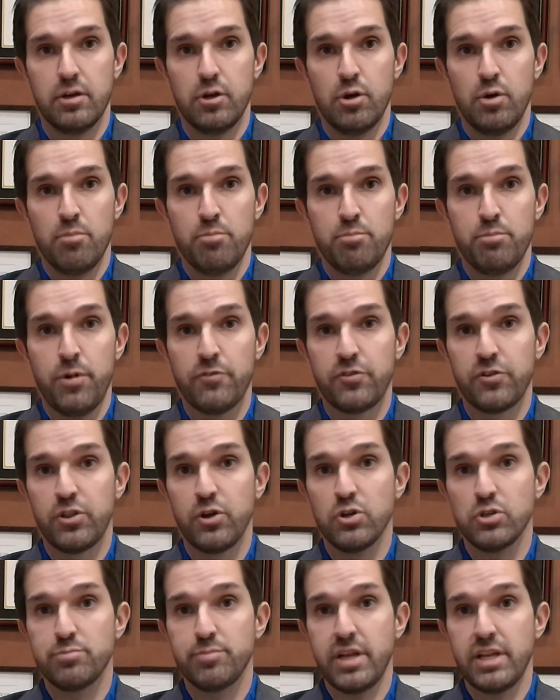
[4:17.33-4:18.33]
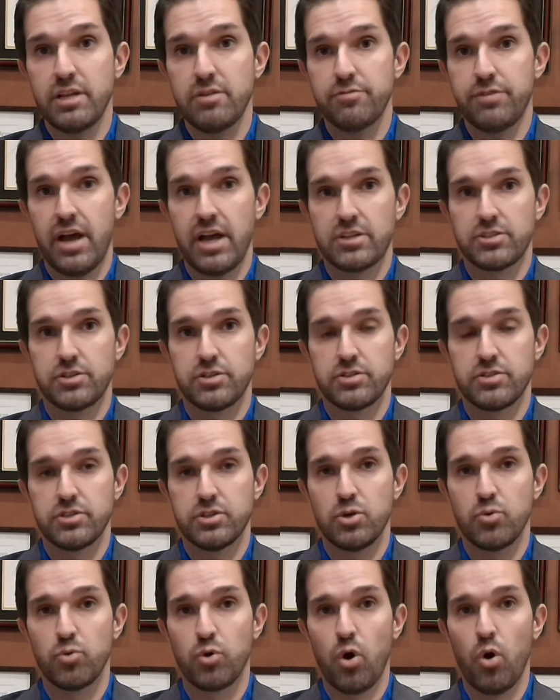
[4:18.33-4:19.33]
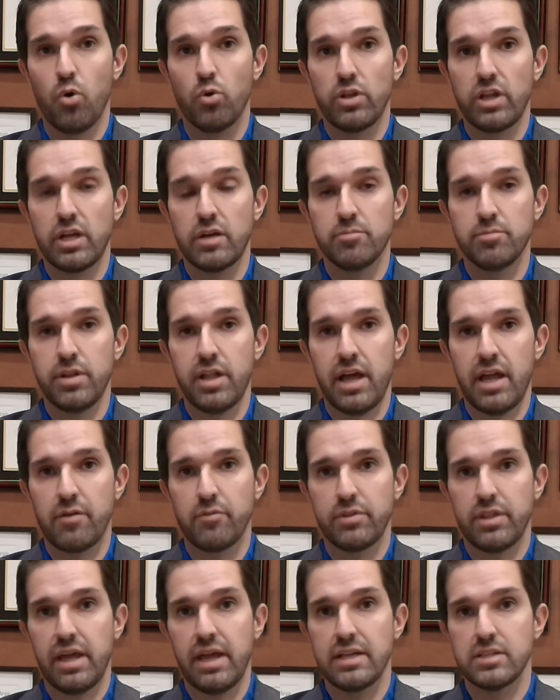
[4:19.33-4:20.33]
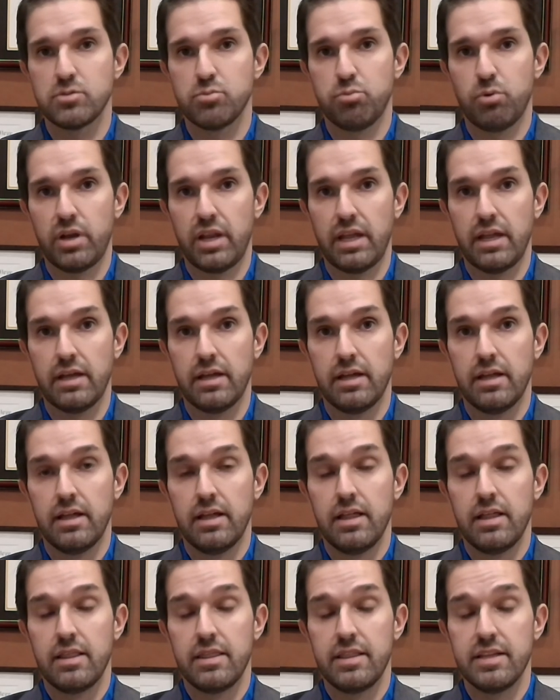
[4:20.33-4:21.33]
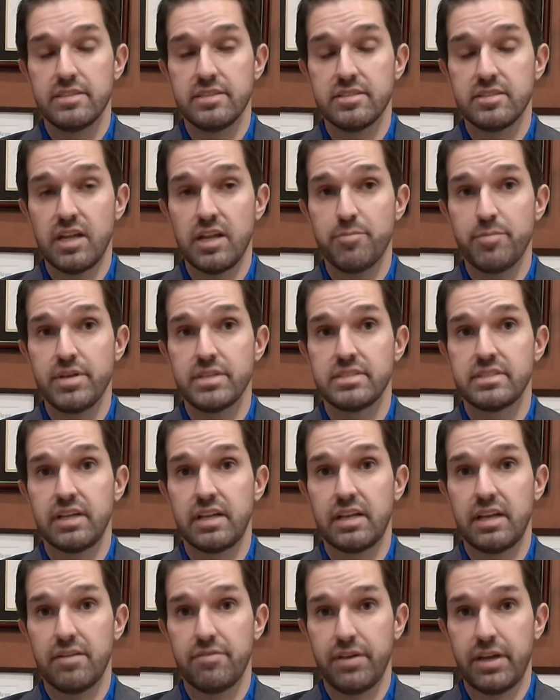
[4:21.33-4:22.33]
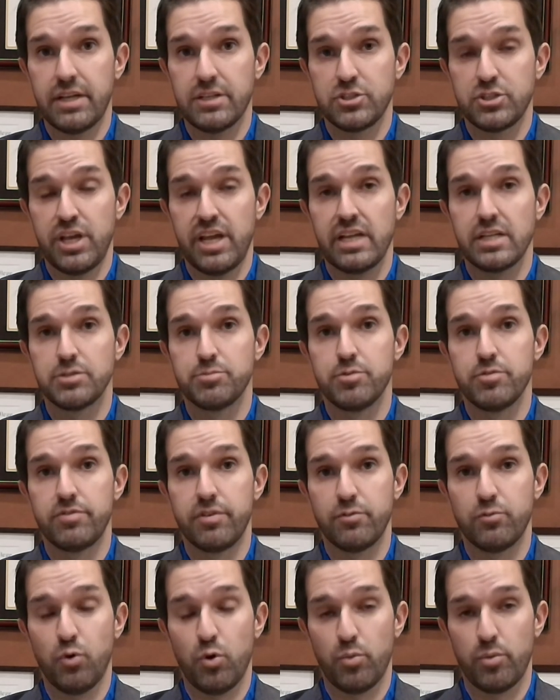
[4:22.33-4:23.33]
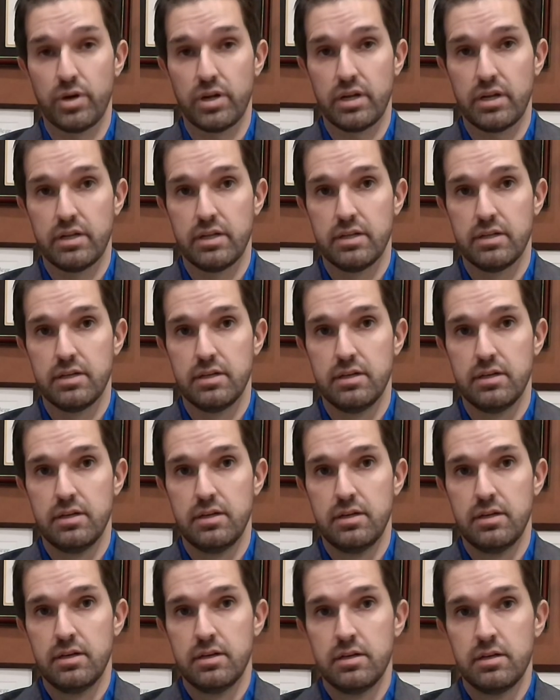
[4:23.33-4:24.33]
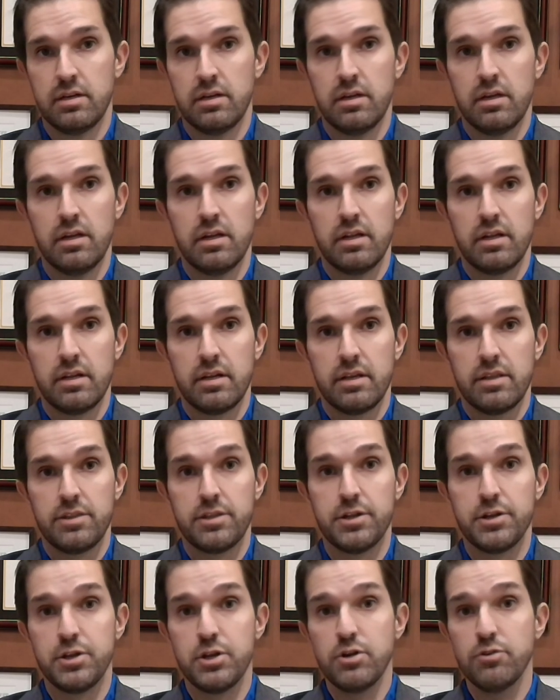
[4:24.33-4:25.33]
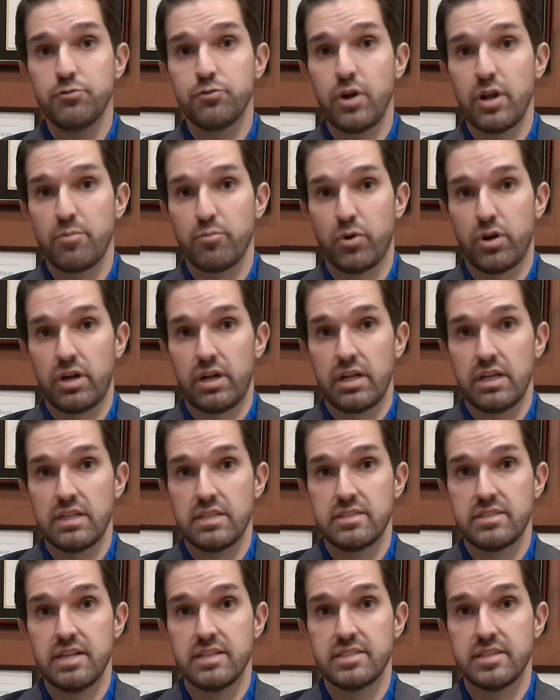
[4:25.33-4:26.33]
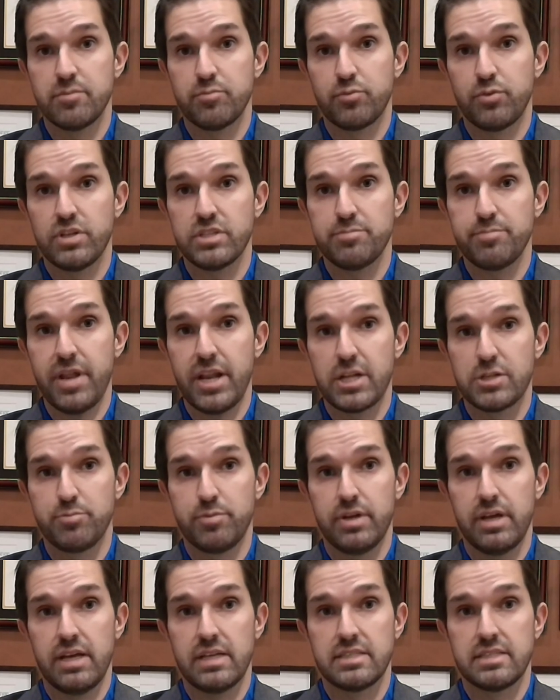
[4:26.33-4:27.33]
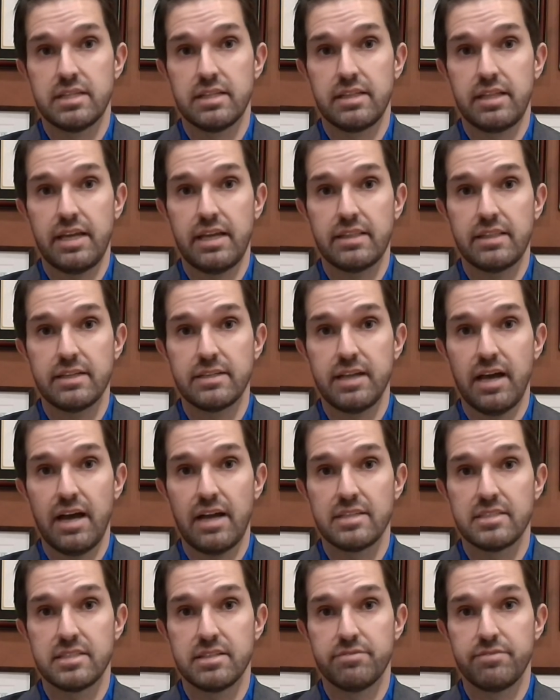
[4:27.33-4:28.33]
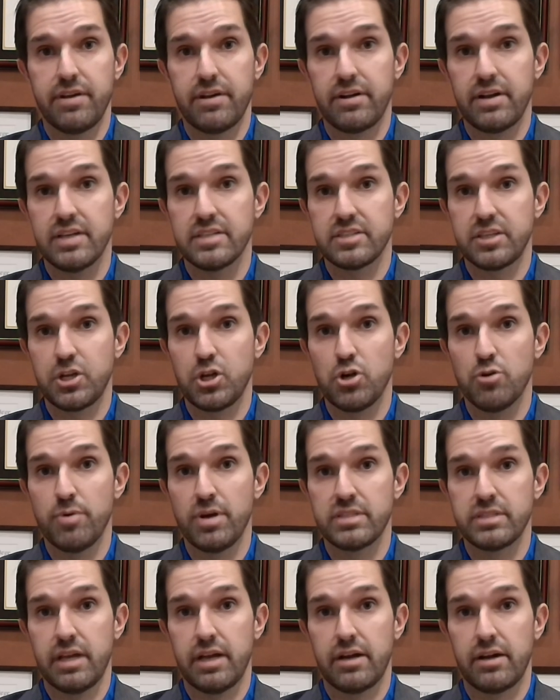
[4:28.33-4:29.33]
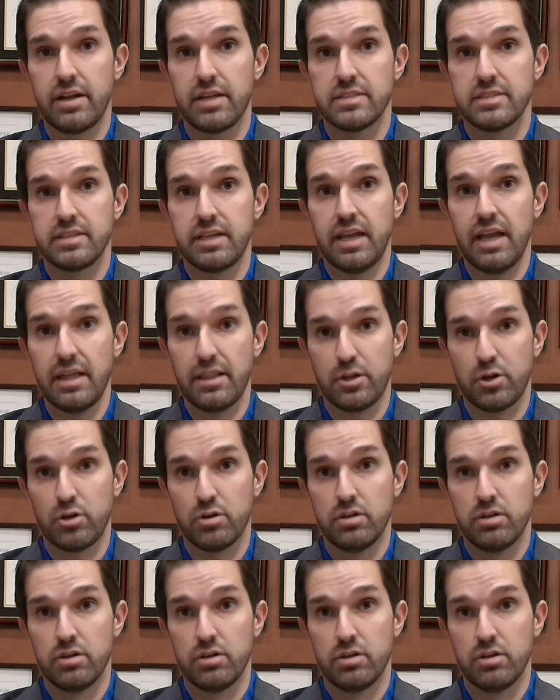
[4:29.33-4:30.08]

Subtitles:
But for those manufacturers who were only complying with 820, this is going to be a significant change moving forward. The new framework sets up risk management as the link that ties the various QMS areas together.